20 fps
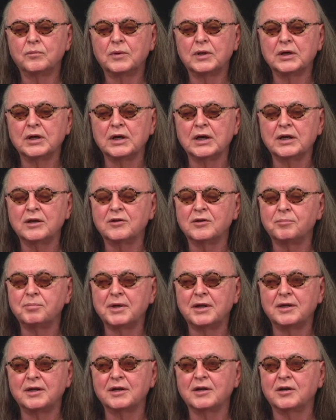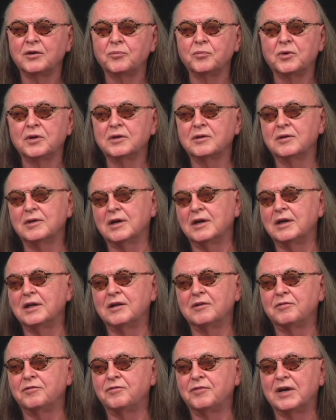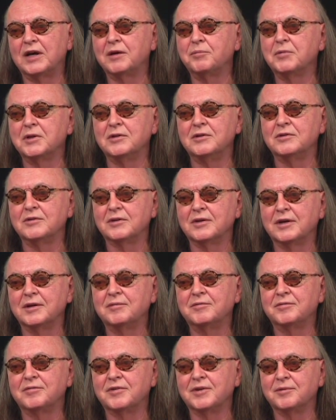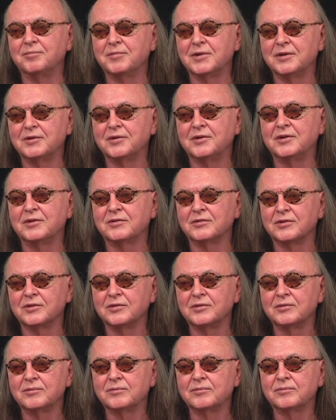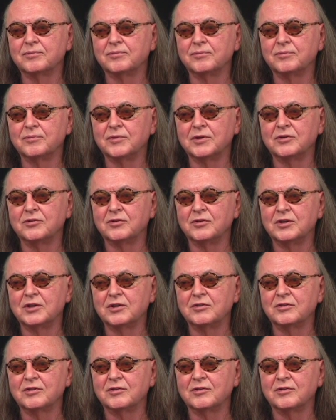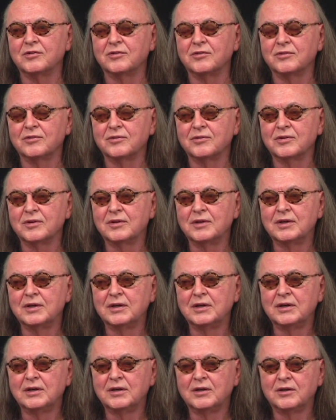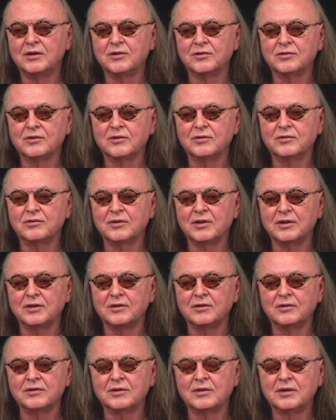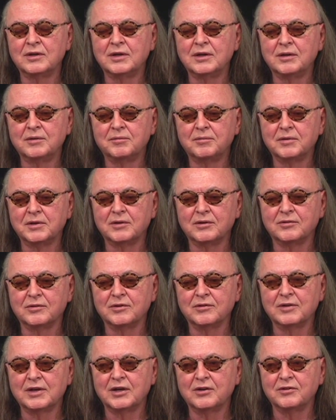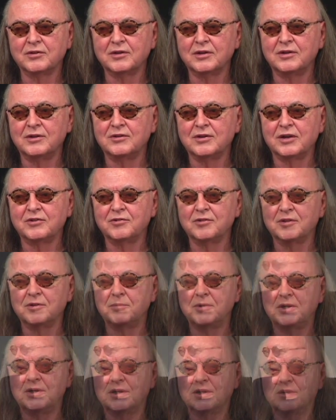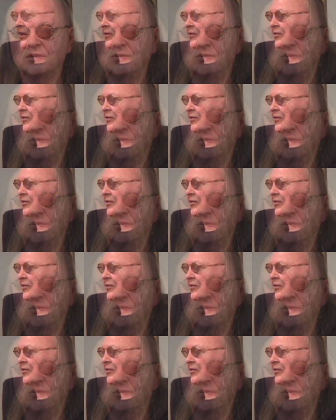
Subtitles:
again, depending on what kind of family you come from, though also what traditions associated, because there's not only a general American